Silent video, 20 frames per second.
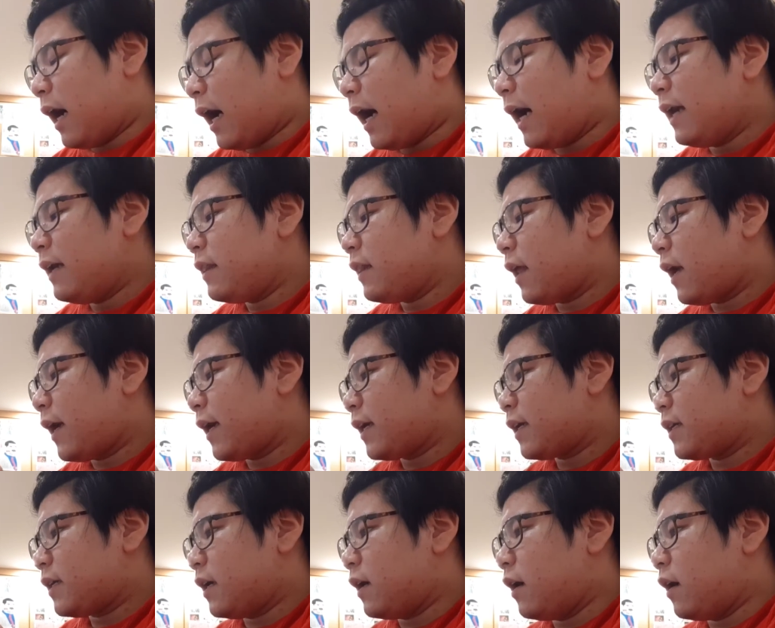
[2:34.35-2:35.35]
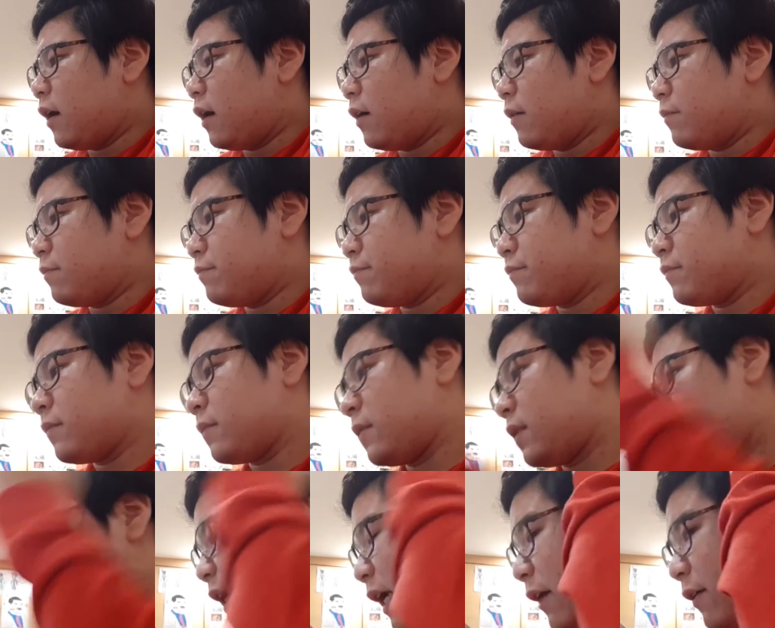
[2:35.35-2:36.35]
I like
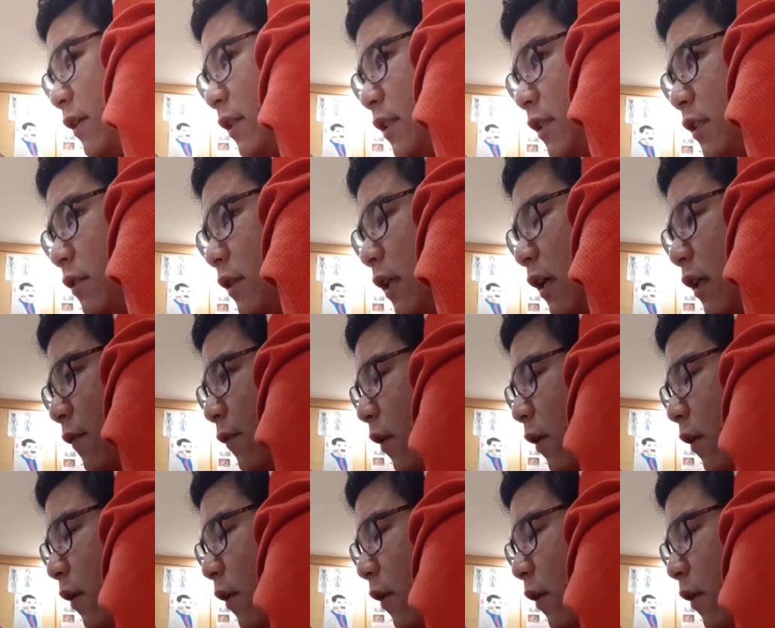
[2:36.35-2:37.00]
Garen's suit out